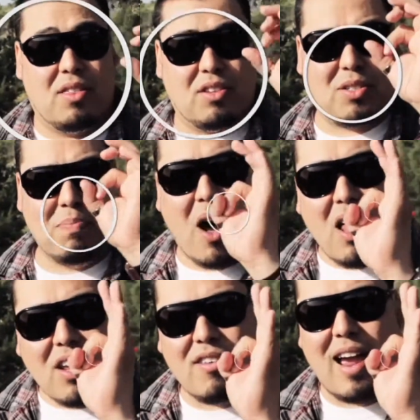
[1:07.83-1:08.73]
The
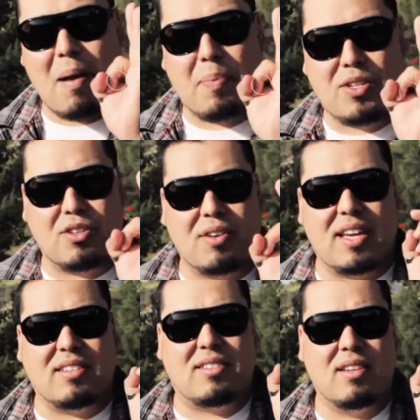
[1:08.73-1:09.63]
smaller your aperture
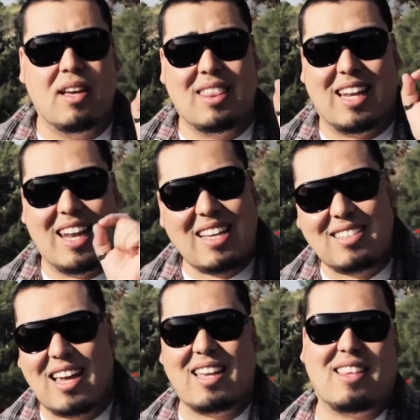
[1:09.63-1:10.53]
is, the
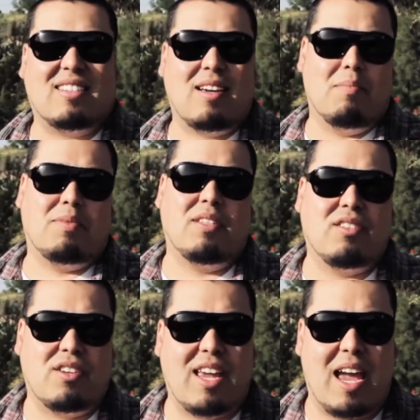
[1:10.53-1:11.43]
less light that comes
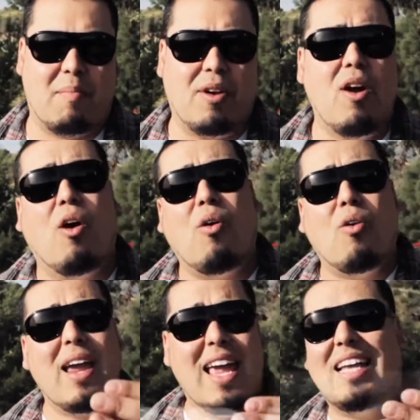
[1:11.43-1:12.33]
into your camera
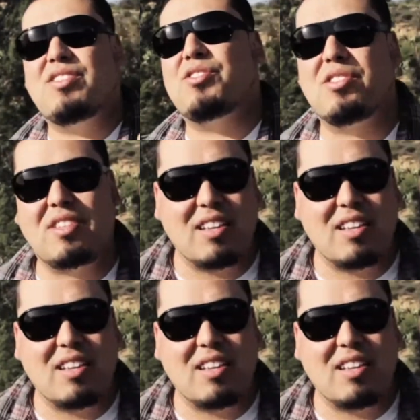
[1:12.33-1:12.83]
or hits your